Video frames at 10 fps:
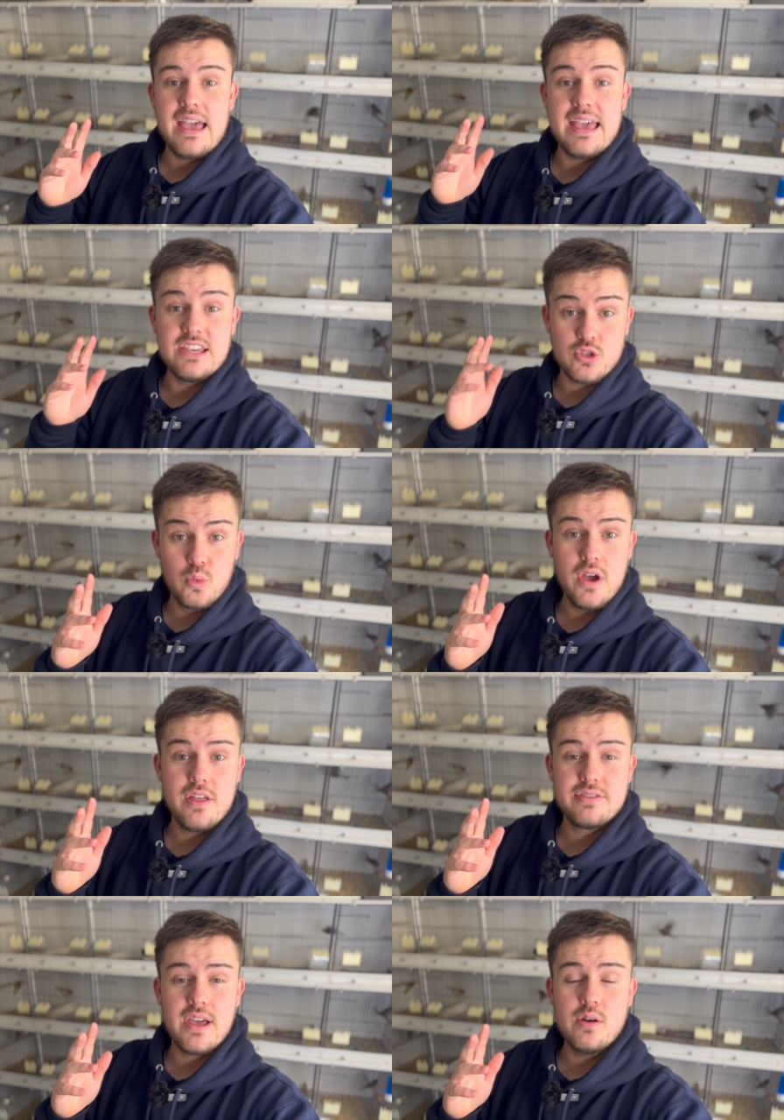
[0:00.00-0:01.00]
It's
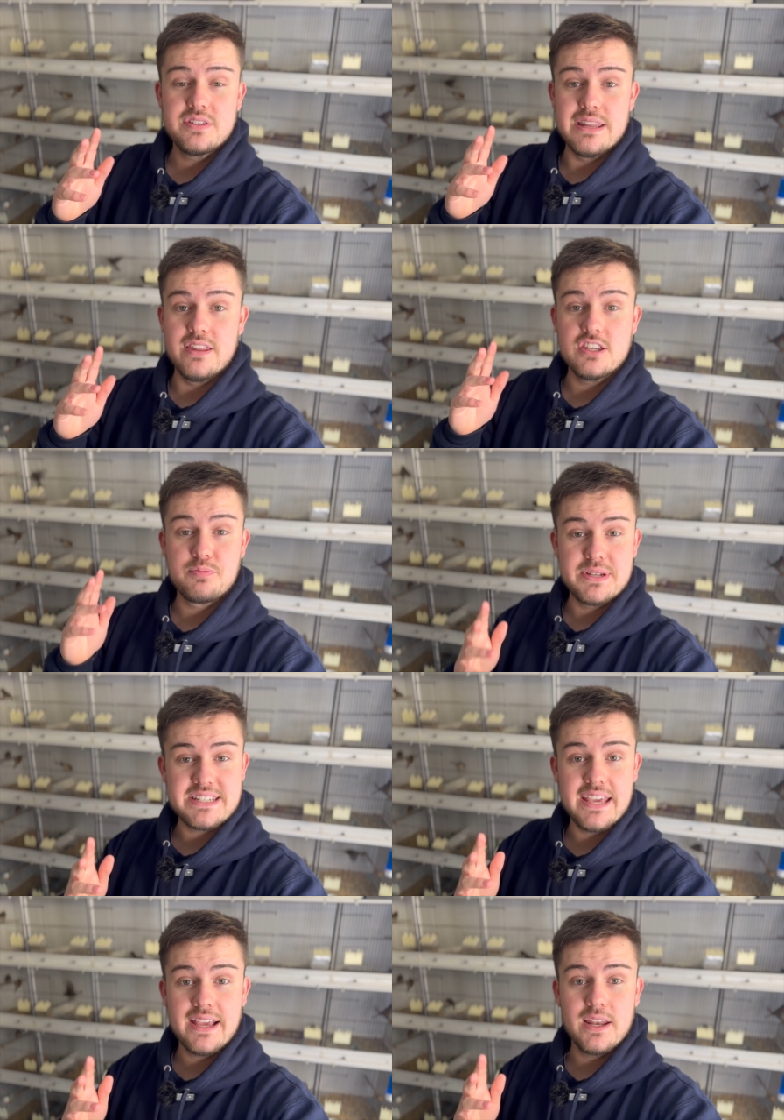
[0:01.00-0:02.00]
worth noting that this
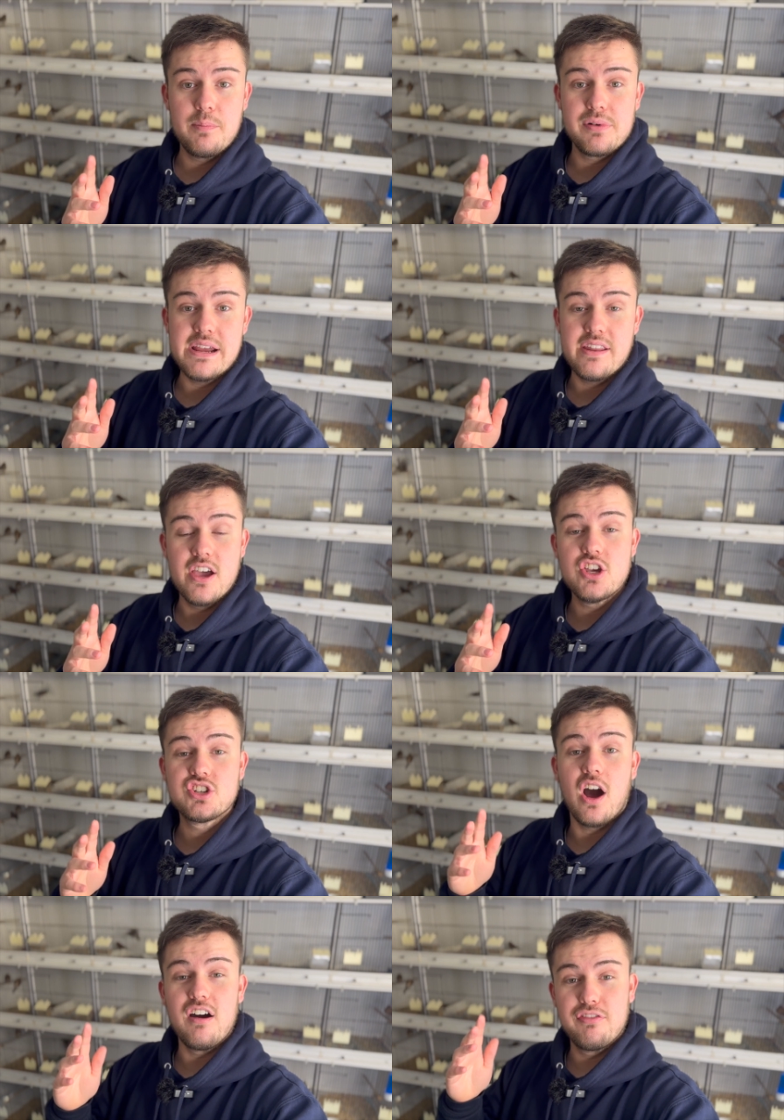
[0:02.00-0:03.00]
particular breeder has
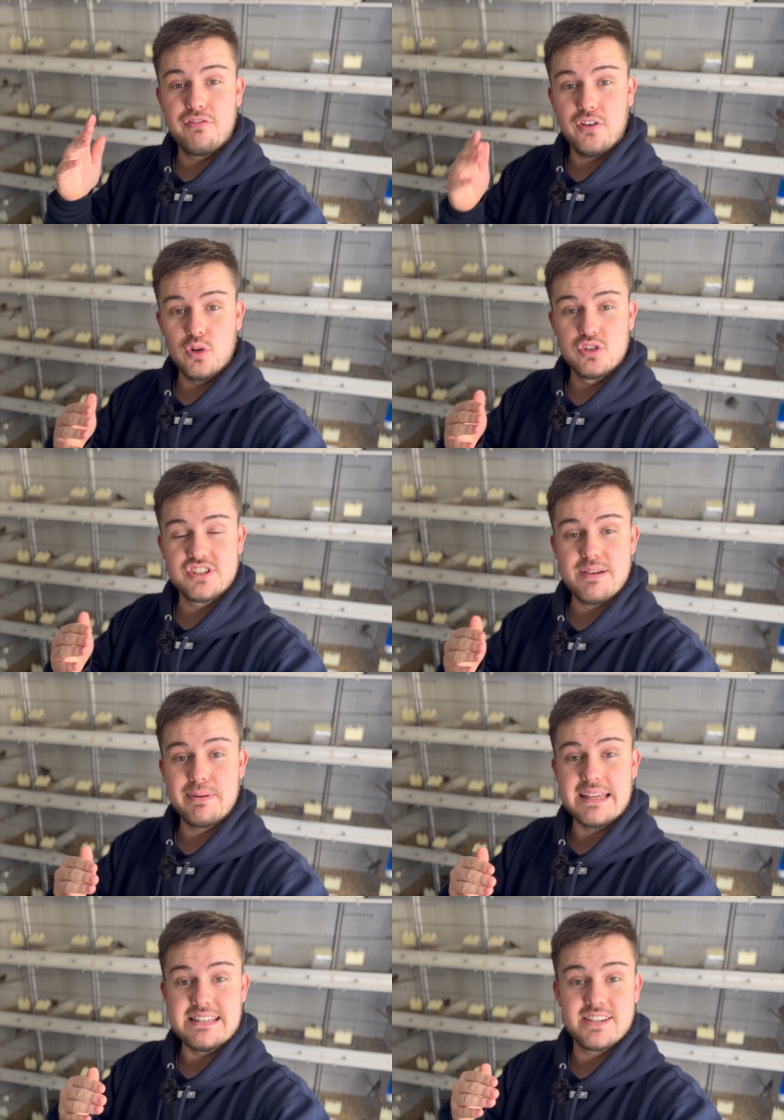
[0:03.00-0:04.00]
got a full
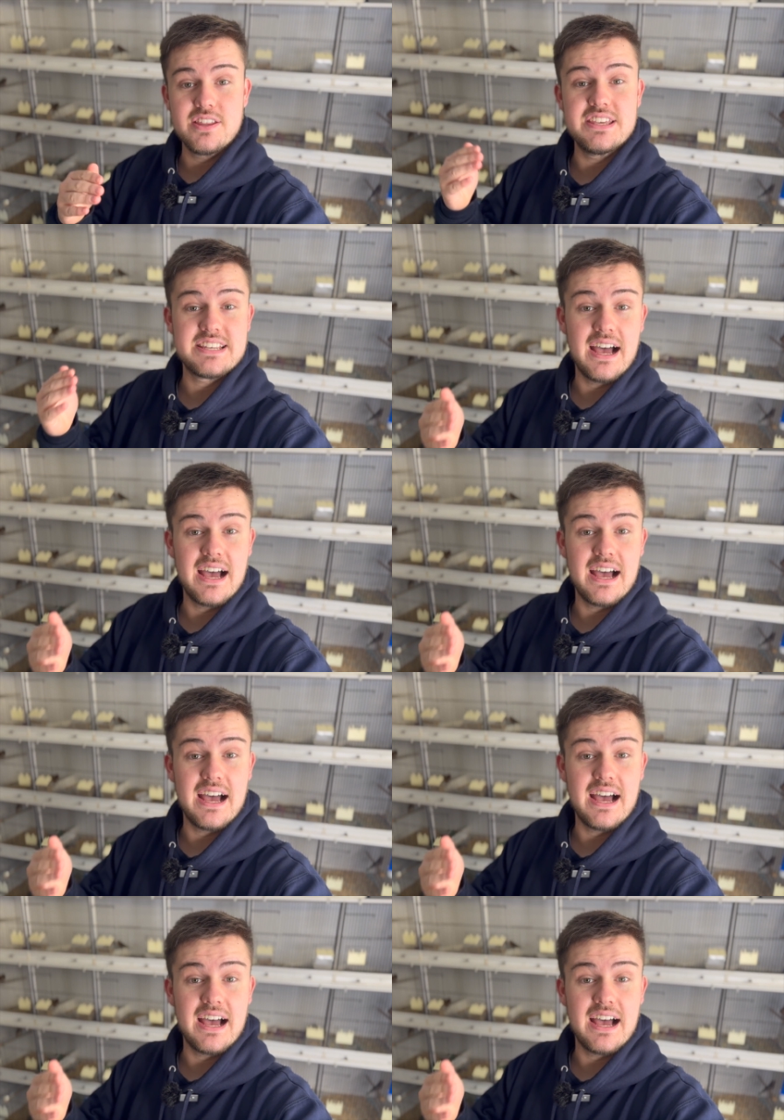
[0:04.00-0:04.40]
sibling to this